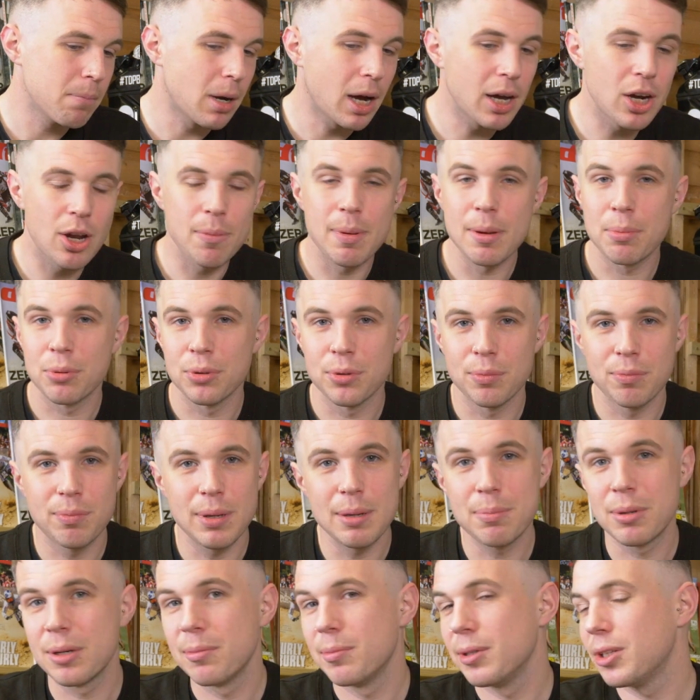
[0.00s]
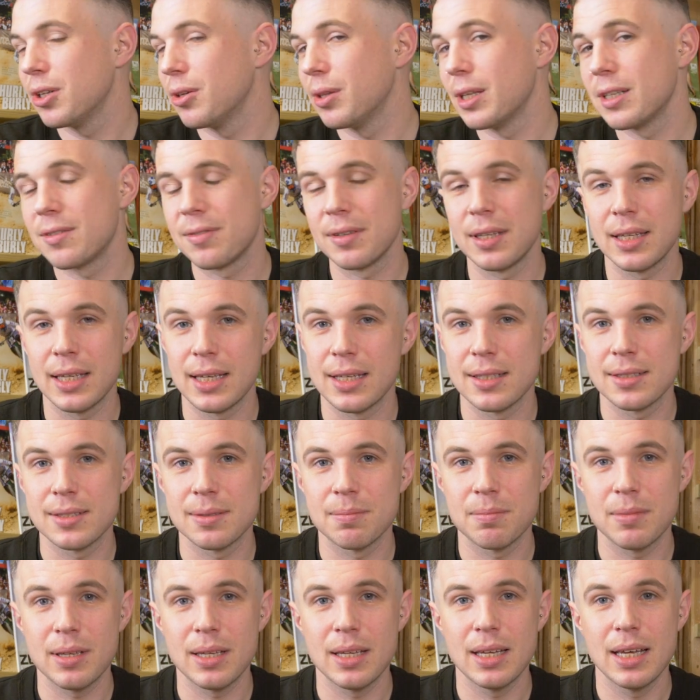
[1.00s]
I know people have been doing this for
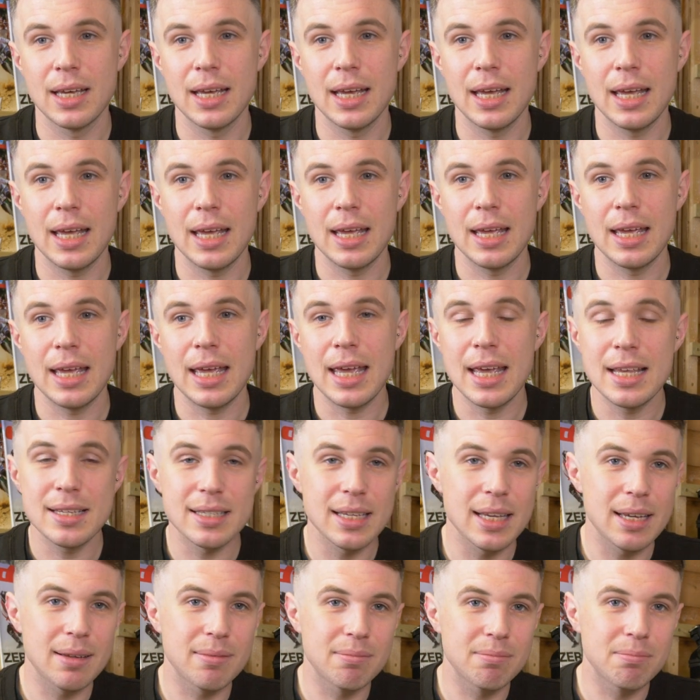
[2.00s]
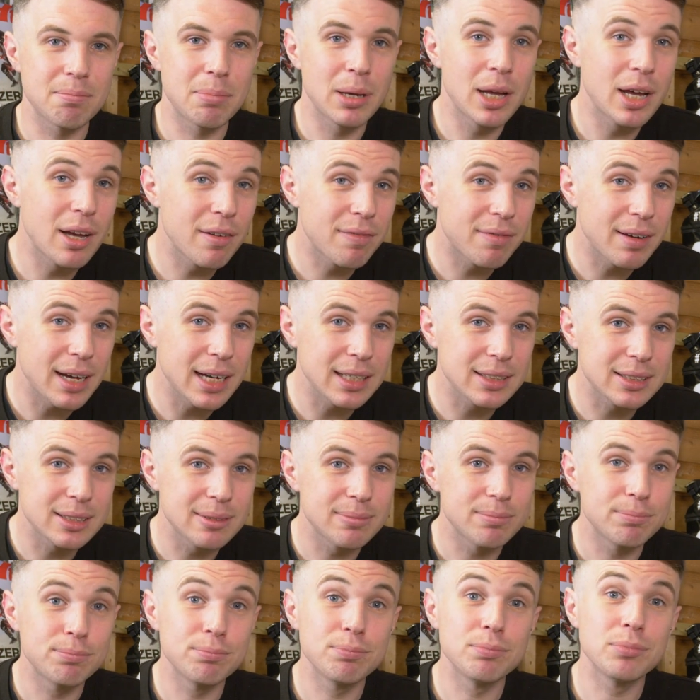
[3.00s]
years. Is it
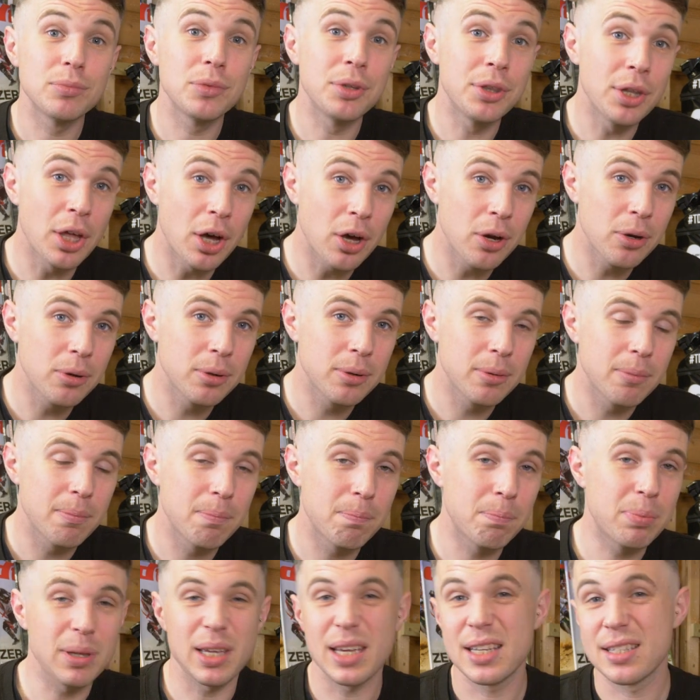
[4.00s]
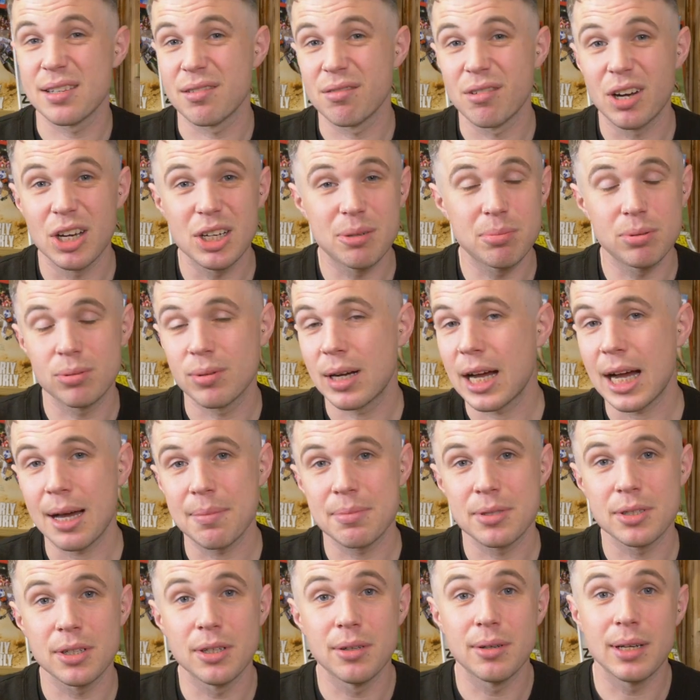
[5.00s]
perfect? No, but is it rideable?
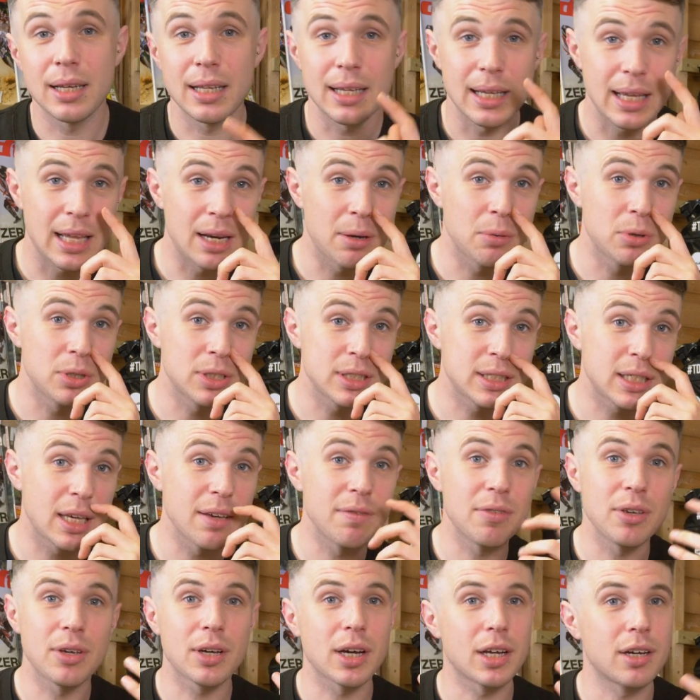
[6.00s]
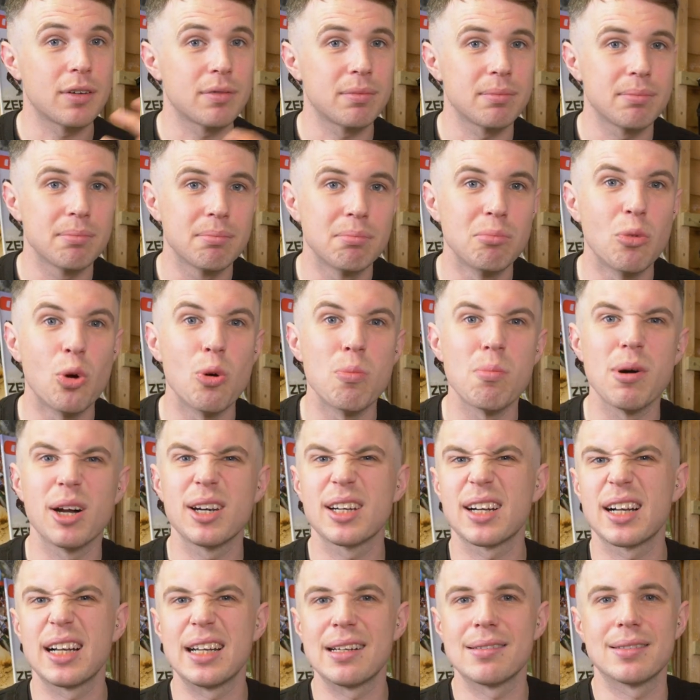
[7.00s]
Absolutely. And it will just give you kind of more
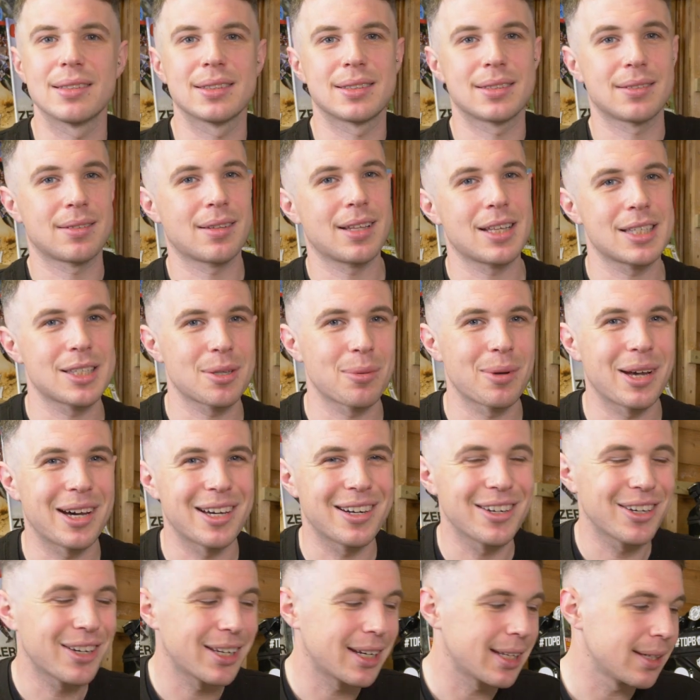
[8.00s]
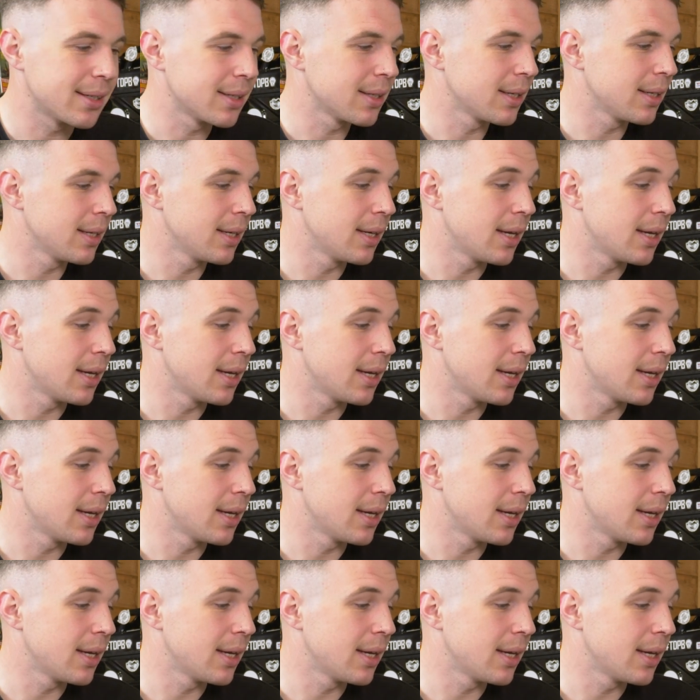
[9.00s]
mud clearance. That's the way I'd look at it.